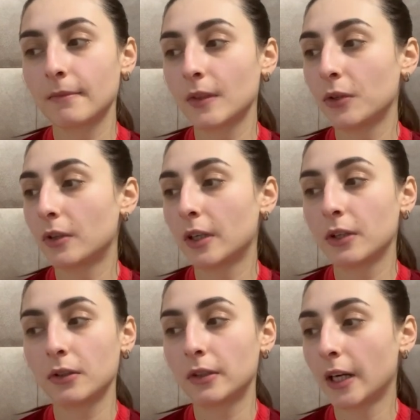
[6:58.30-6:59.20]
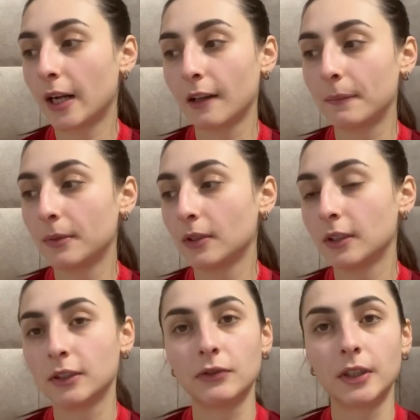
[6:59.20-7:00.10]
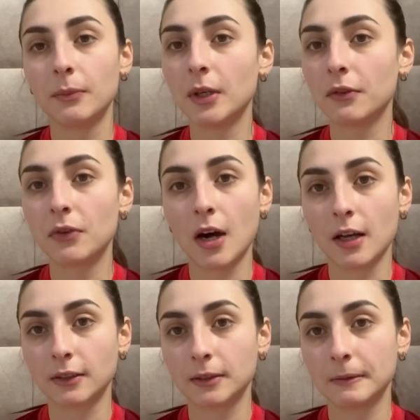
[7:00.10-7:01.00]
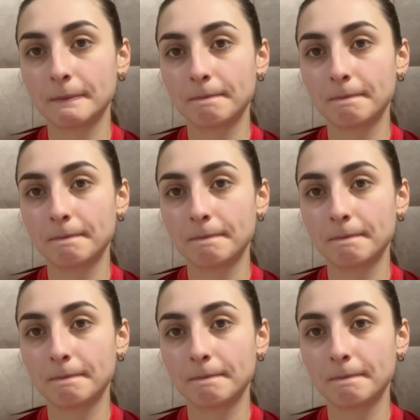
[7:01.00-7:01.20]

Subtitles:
your help is very big for us,